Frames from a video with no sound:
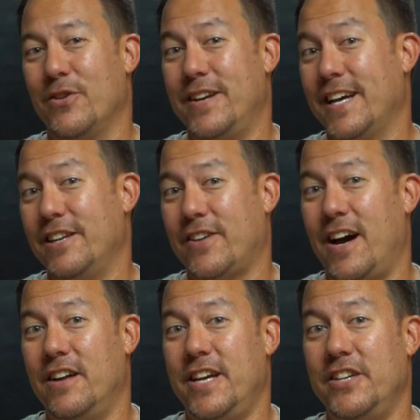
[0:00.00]
or a negative
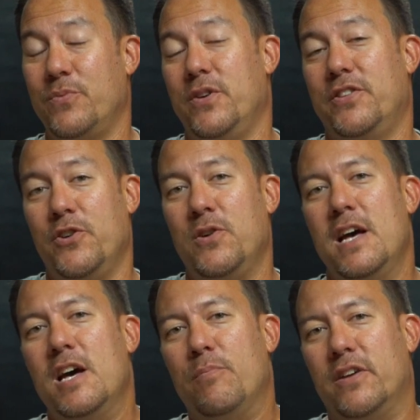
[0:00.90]
connotation with you,
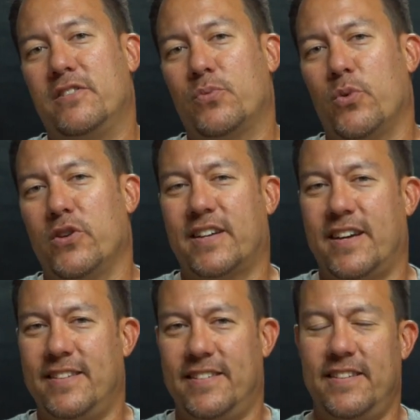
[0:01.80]
but it's this word
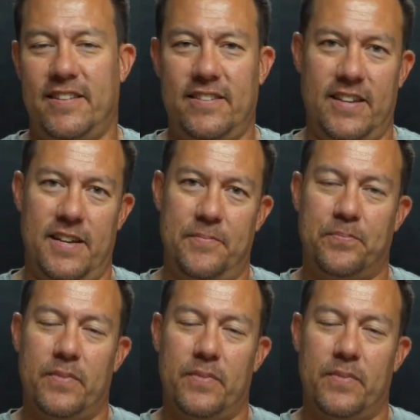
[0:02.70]
consistency.